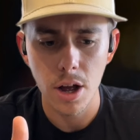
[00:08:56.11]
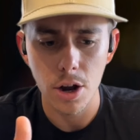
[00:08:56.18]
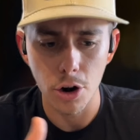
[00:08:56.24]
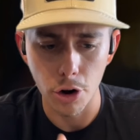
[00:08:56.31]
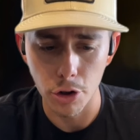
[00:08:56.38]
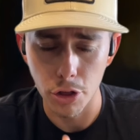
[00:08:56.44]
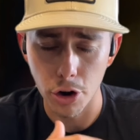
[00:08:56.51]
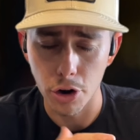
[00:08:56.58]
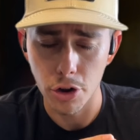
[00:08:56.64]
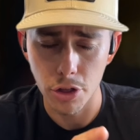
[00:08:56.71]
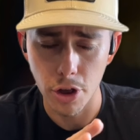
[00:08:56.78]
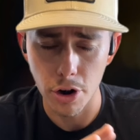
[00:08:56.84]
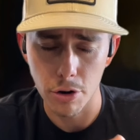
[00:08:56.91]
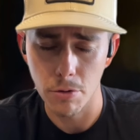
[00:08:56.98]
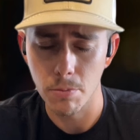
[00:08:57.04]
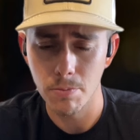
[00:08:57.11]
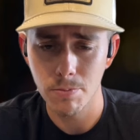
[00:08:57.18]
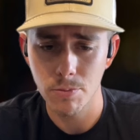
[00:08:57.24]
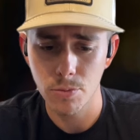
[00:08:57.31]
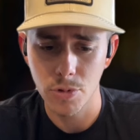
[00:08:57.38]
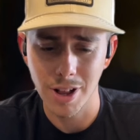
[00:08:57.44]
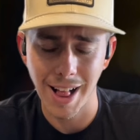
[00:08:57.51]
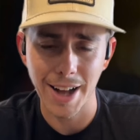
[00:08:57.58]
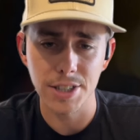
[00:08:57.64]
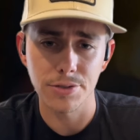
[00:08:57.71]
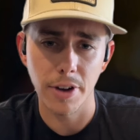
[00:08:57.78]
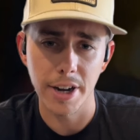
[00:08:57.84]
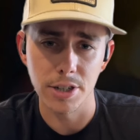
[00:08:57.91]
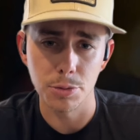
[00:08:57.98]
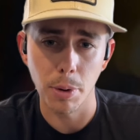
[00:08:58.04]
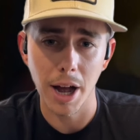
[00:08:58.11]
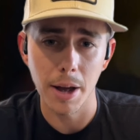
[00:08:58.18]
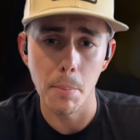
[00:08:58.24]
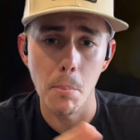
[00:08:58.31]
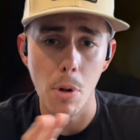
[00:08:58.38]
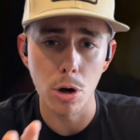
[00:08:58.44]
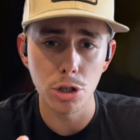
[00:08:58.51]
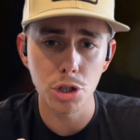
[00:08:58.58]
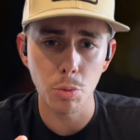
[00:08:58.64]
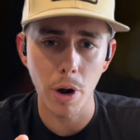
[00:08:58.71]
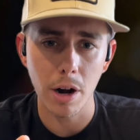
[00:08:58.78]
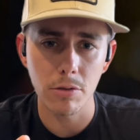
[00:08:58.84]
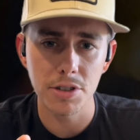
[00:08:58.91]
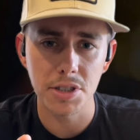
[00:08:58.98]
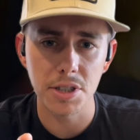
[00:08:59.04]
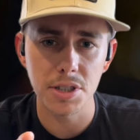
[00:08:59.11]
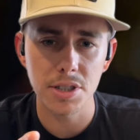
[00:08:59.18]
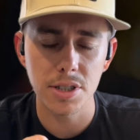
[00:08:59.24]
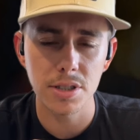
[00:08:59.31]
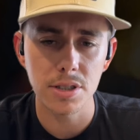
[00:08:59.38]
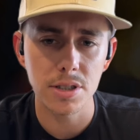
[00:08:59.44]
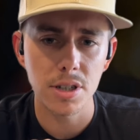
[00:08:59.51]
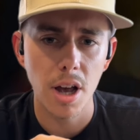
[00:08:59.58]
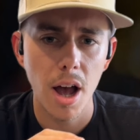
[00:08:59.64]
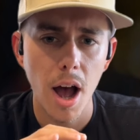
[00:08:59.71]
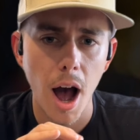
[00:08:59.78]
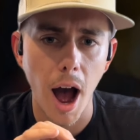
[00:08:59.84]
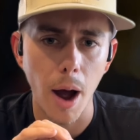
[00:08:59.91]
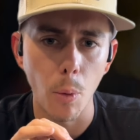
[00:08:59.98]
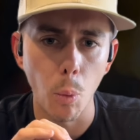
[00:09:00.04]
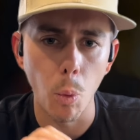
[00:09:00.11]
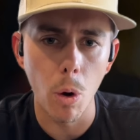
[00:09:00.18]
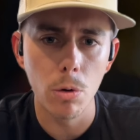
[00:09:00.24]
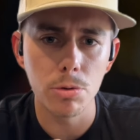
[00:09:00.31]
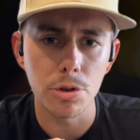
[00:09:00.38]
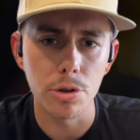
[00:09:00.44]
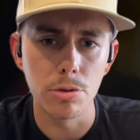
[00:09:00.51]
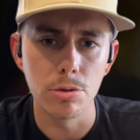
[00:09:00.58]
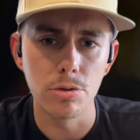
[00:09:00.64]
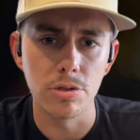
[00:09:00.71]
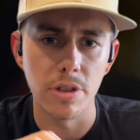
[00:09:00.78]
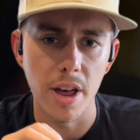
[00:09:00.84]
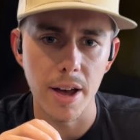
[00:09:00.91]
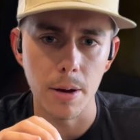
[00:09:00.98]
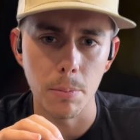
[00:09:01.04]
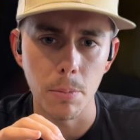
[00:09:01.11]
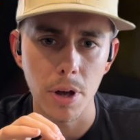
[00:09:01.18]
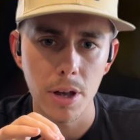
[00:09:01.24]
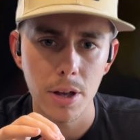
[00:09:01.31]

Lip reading: or they're classified as probably most wear resistance, I won't use them